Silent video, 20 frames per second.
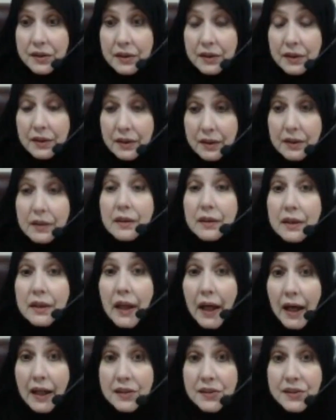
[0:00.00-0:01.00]

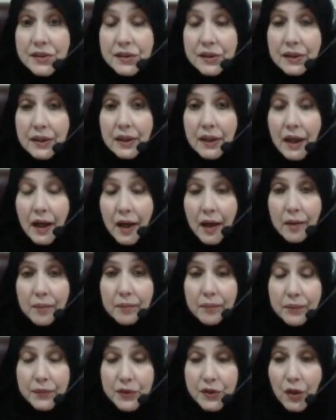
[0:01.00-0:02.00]
Yes.
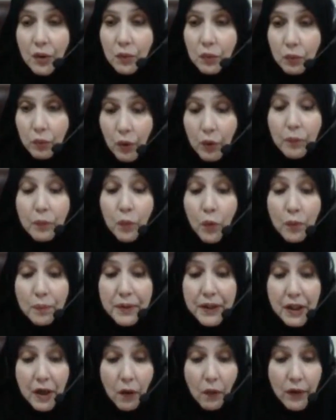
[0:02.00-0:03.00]
So we'll
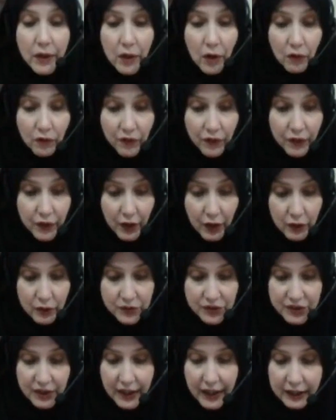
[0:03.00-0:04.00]
be going over
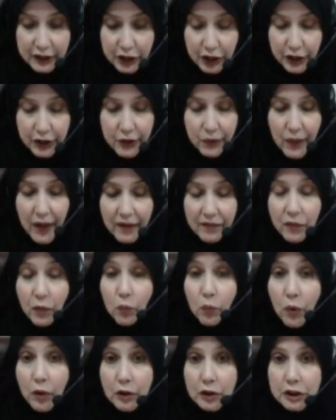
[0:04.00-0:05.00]
those. Actually, you have a
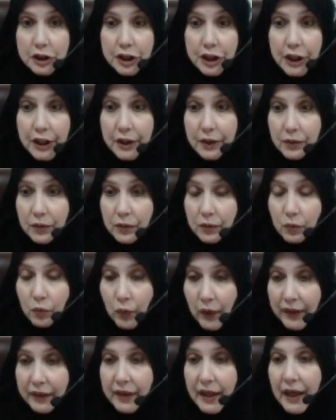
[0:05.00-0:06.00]
worksheet
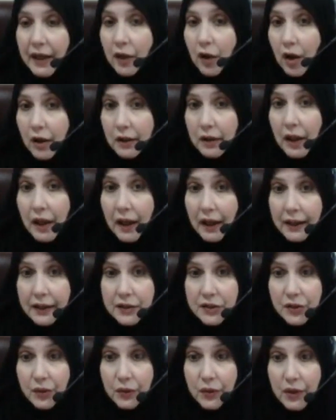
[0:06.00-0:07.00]
with that
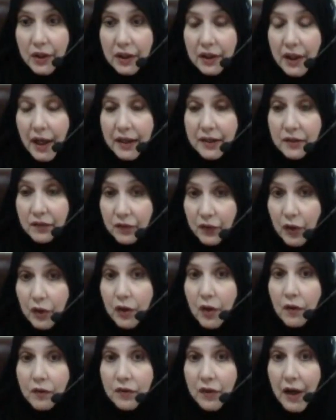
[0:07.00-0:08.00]
online, so you can kind of look
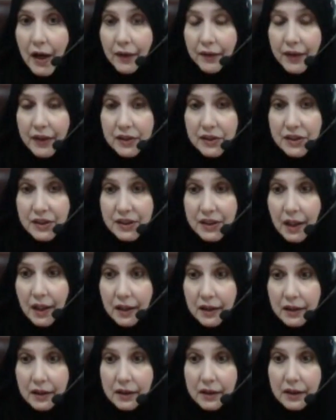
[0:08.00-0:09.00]
over how that's
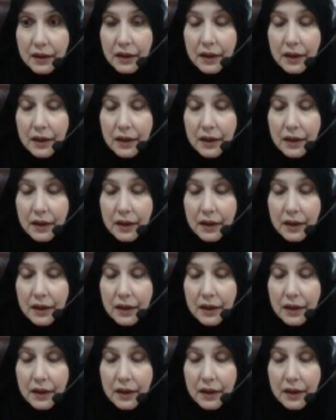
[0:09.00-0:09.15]
done.